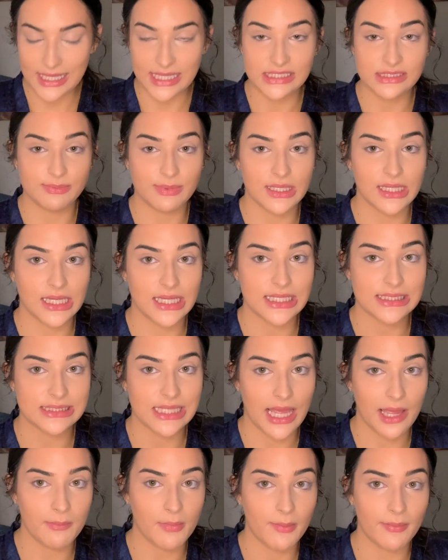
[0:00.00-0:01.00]
is because
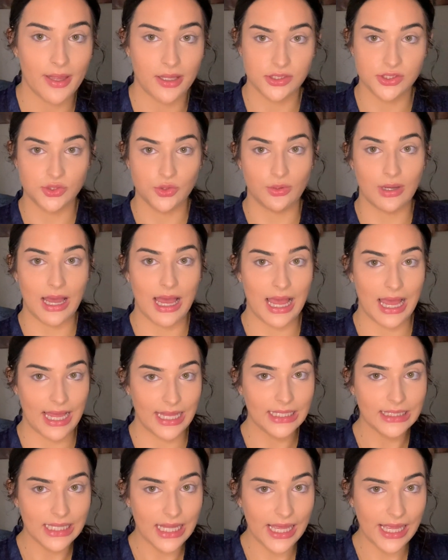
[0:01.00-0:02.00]
I'm about to
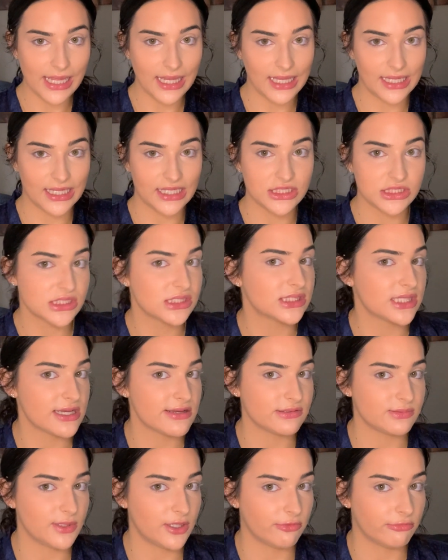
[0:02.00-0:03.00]
highlight, and it just
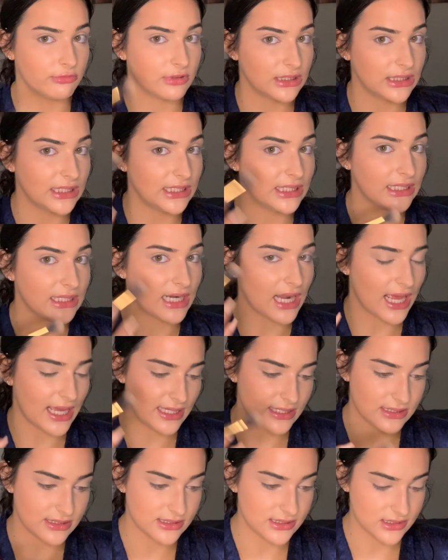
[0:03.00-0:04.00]
gives me a really
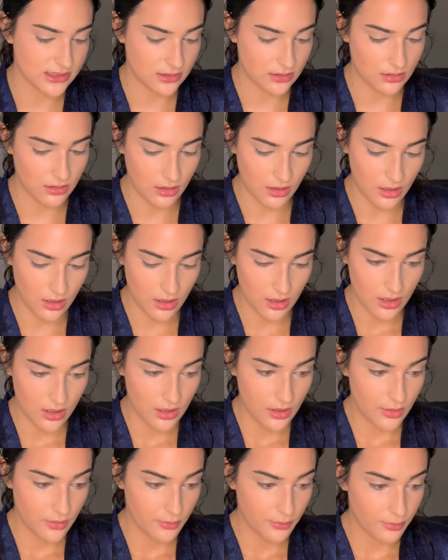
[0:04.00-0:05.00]
nice,
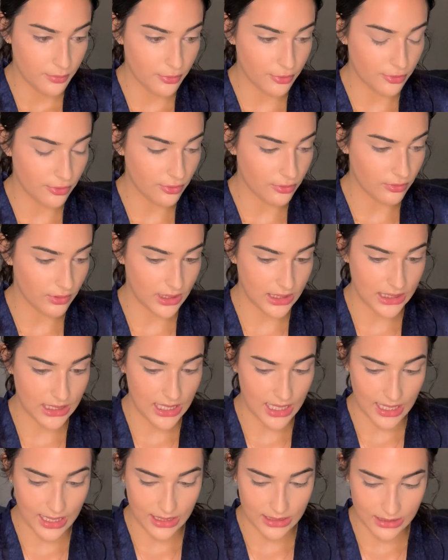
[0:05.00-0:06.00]
pretty
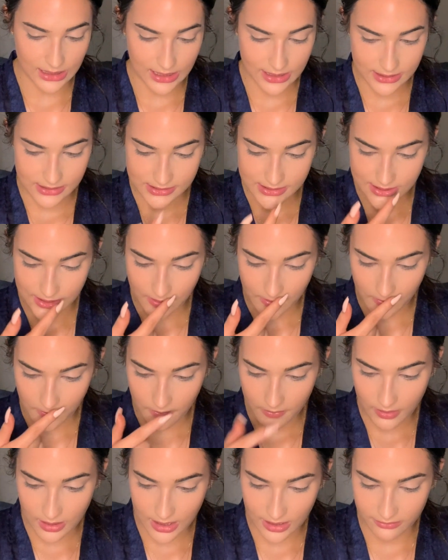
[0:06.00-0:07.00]
highlight. So
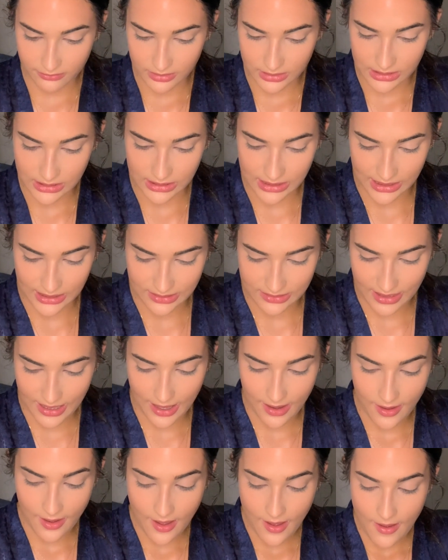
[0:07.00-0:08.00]
I really like
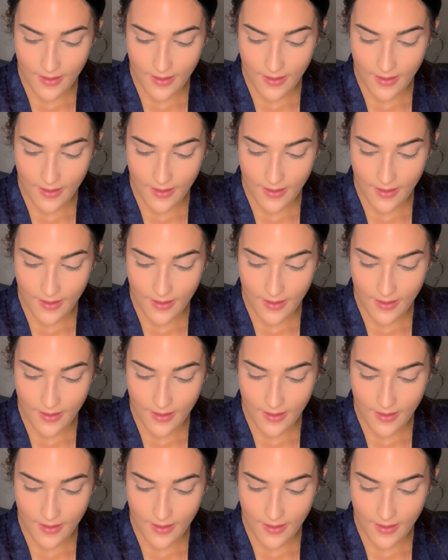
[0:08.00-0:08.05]
that.